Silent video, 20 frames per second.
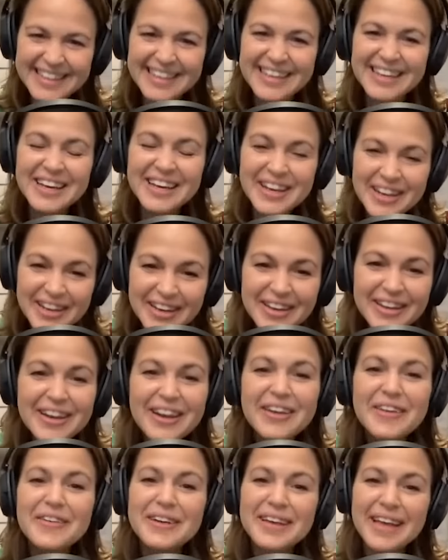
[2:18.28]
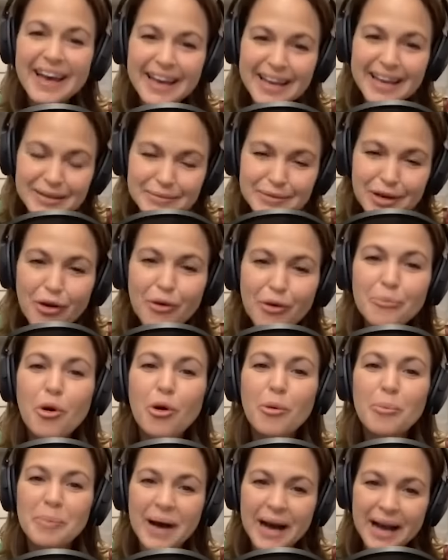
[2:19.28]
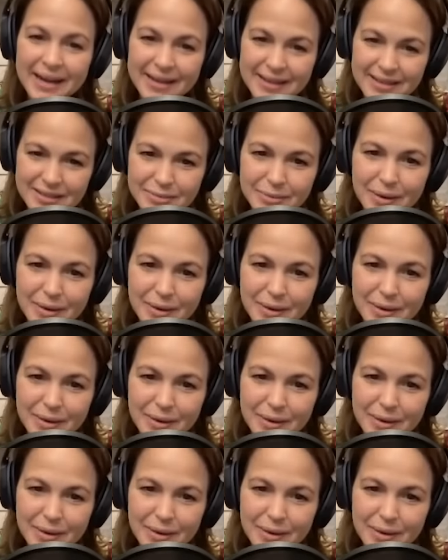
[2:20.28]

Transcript: it a bit more easy like now. You're getting a lot more back as